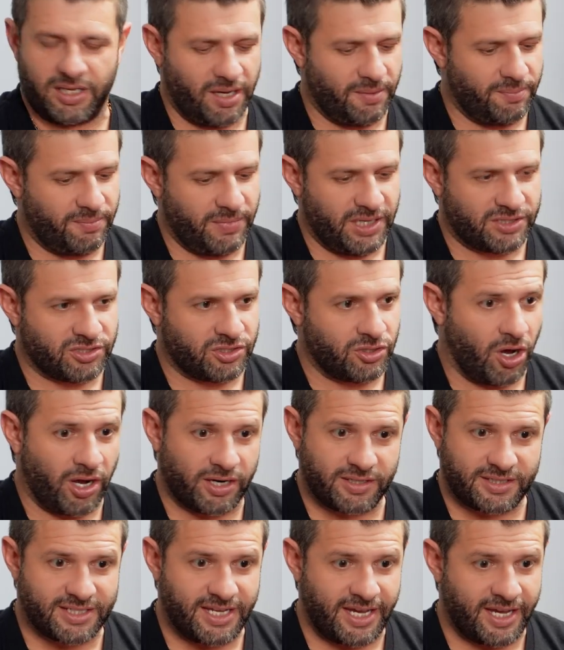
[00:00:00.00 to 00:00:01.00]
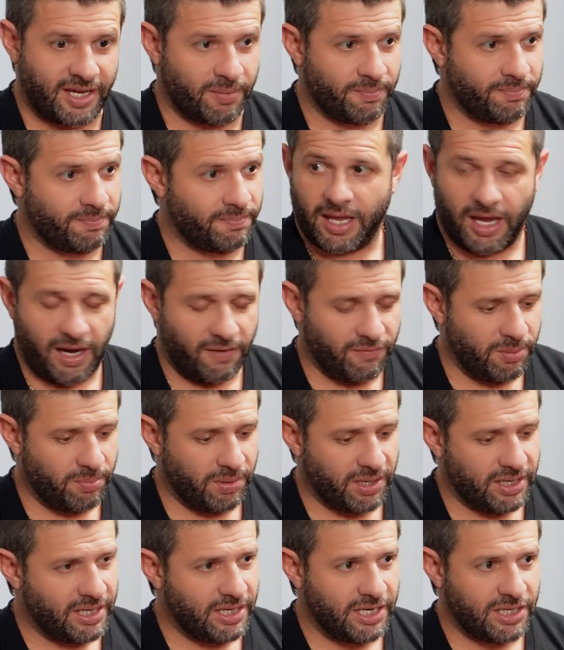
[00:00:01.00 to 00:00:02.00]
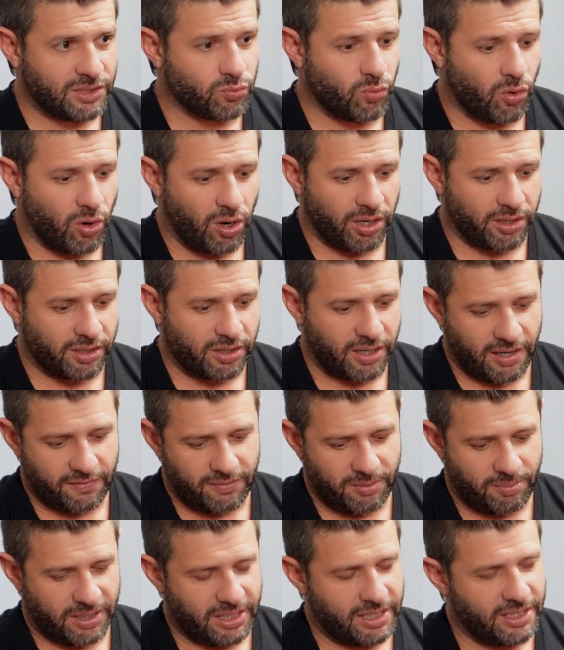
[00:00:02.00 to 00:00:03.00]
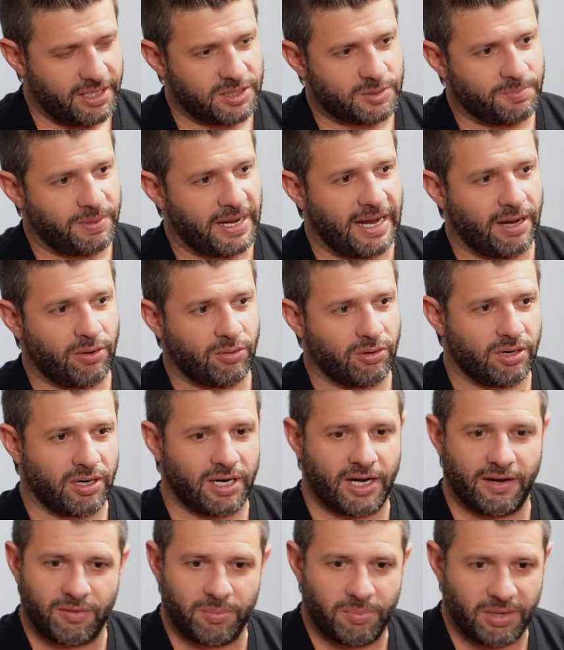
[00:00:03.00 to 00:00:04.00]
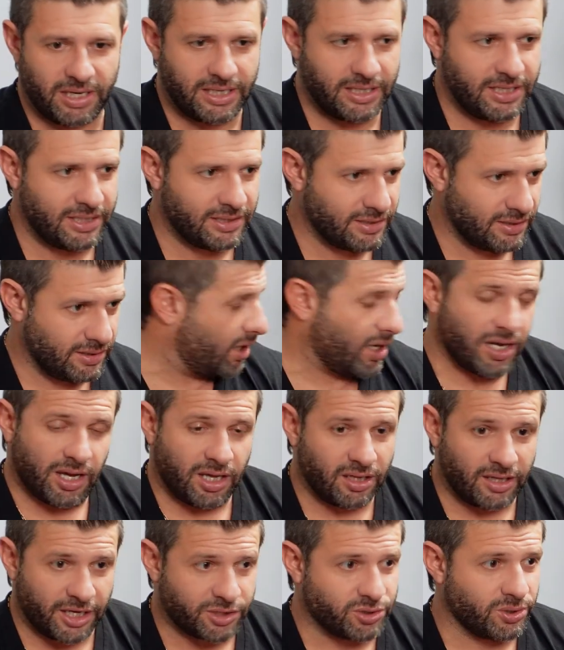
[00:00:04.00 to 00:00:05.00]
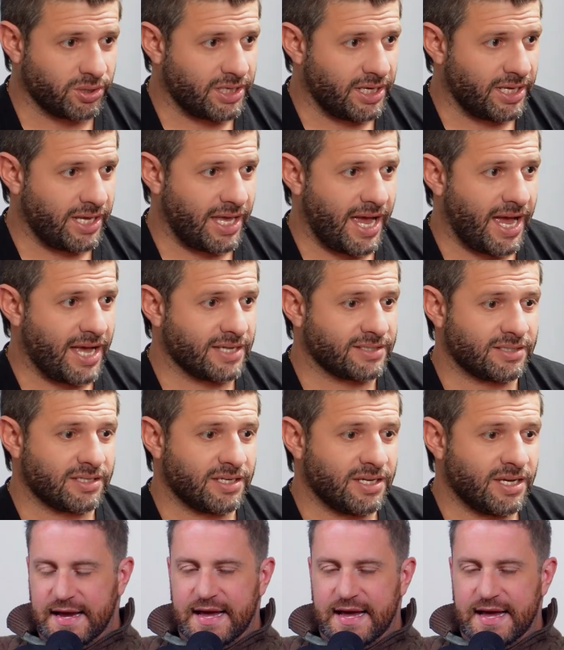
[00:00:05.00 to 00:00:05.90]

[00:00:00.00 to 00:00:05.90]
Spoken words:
Yep, it's not a scam. Everybody needs water, everybody needs power, and everybody needs electric and gas.